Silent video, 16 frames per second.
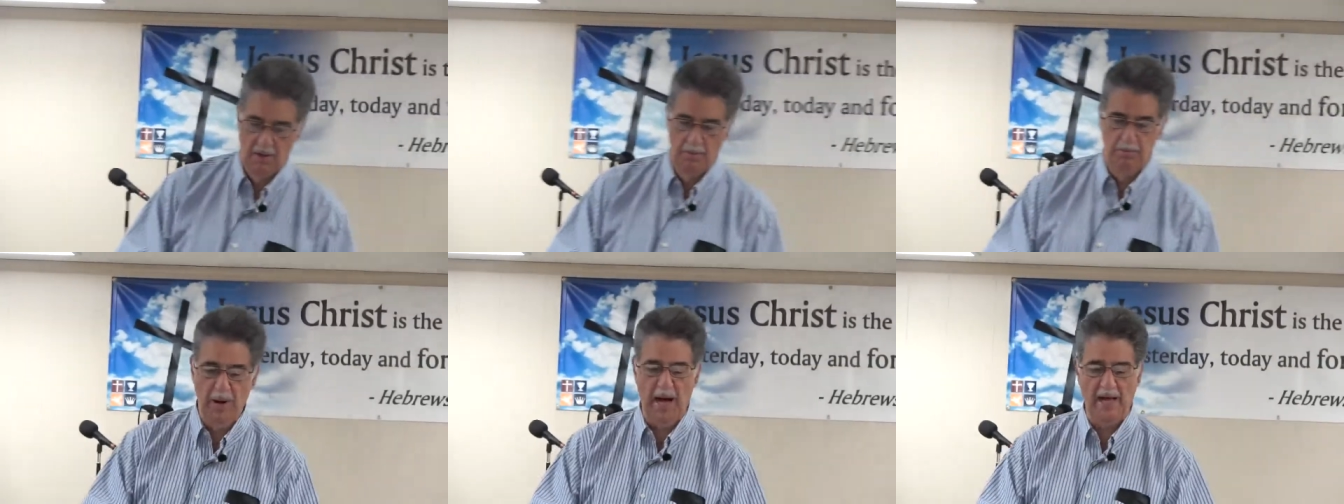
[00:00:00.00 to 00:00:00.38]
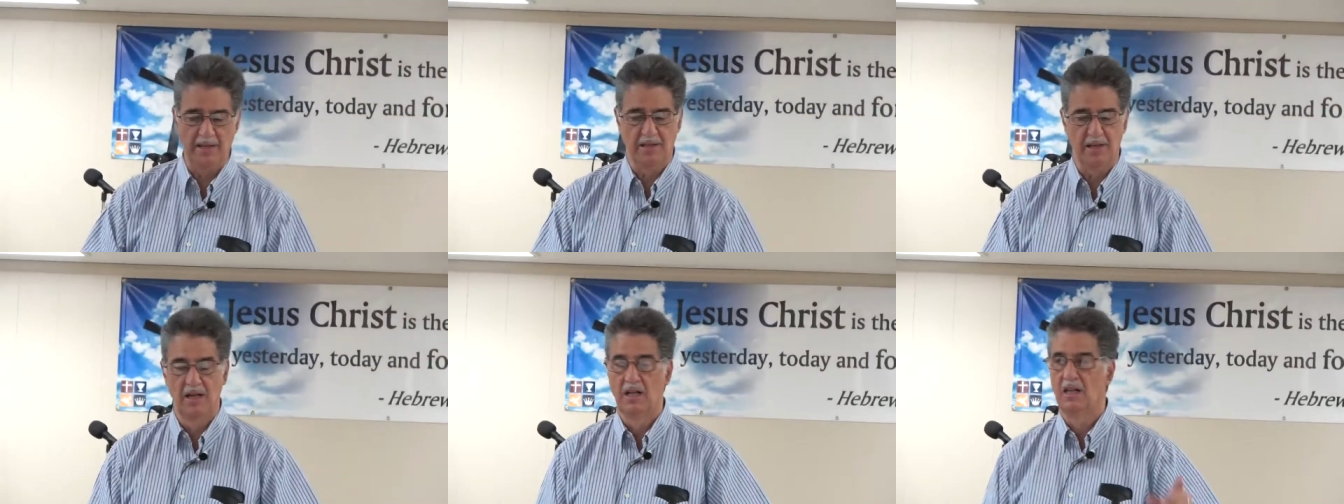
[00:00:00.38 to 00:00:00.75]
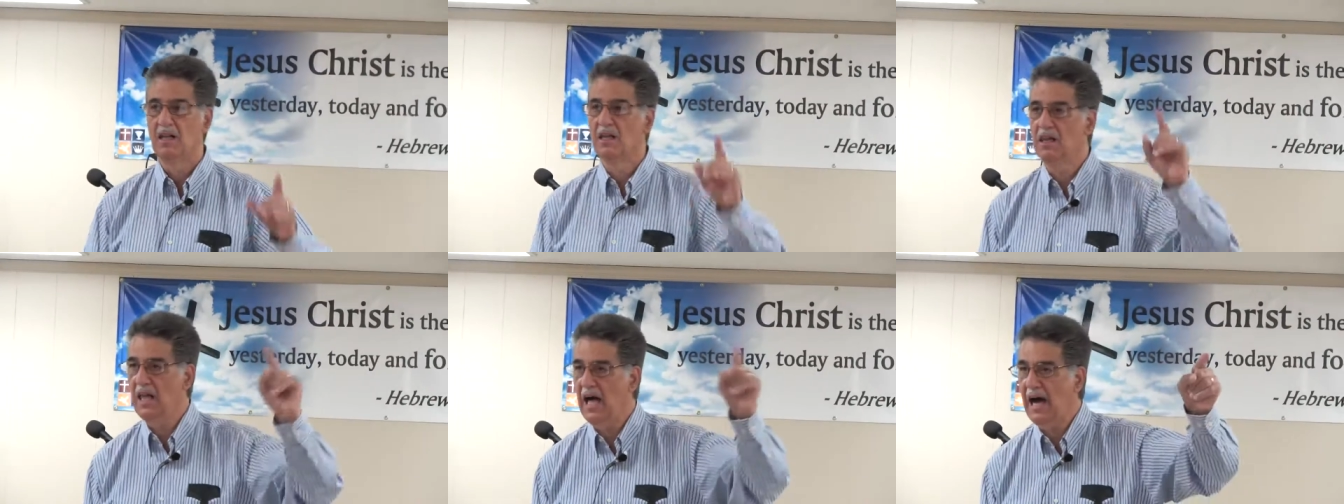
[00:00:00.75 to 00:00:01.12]
But
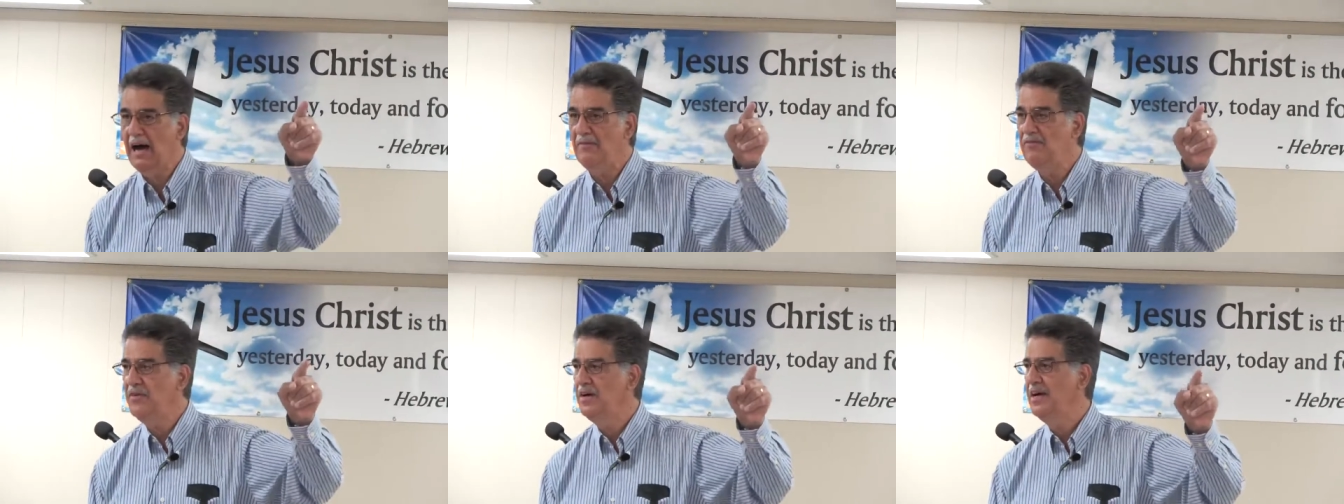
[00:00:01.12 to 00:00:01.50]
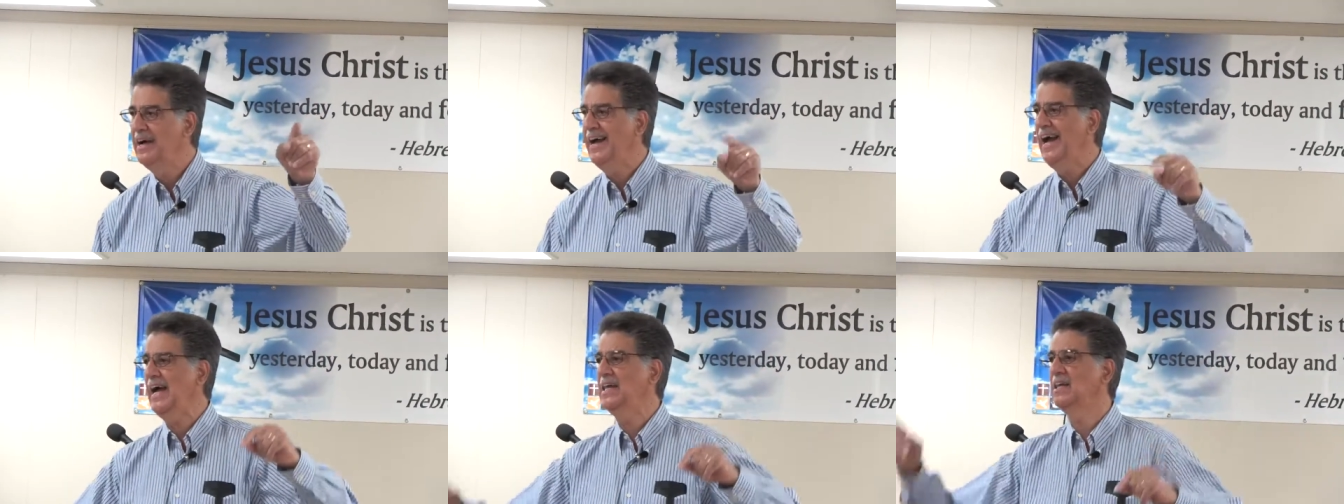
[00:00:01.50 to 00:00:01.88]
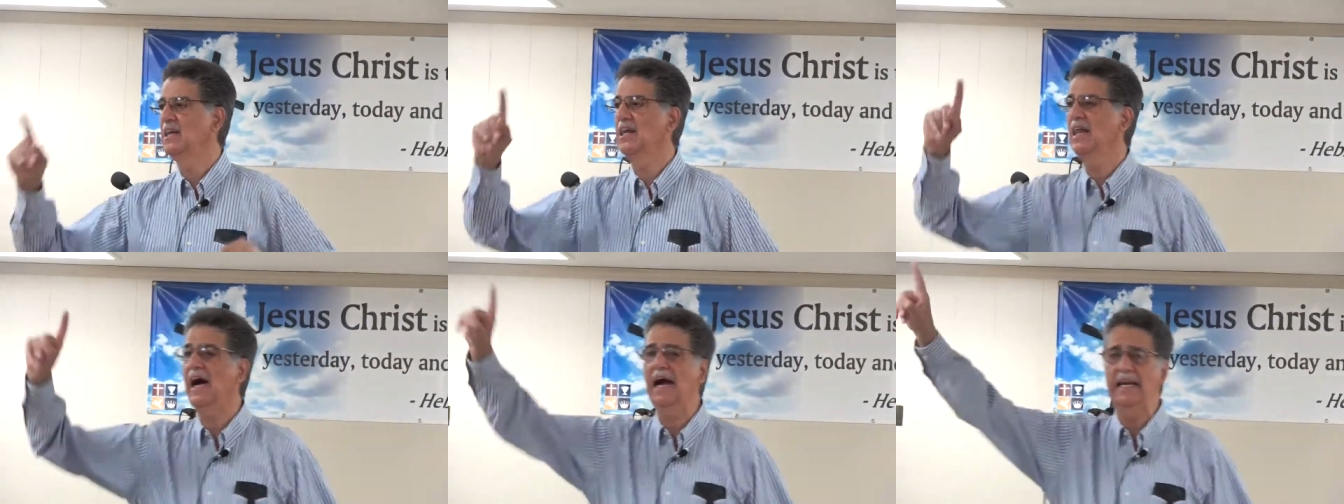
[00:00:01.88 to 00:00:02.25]
love and
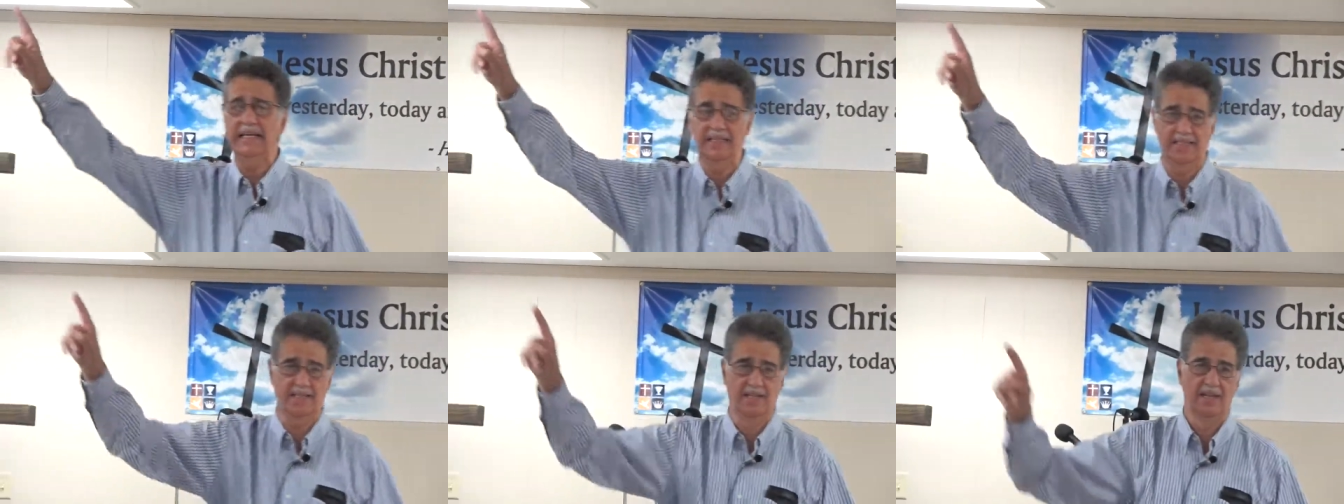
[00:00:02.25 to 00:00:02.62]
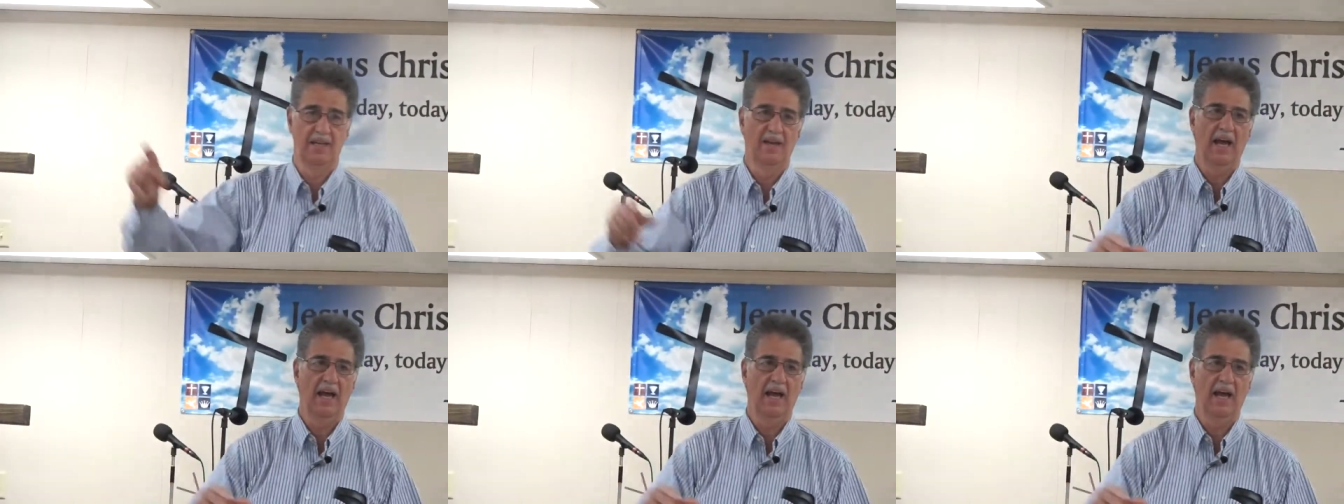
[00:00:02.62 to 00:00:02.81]
light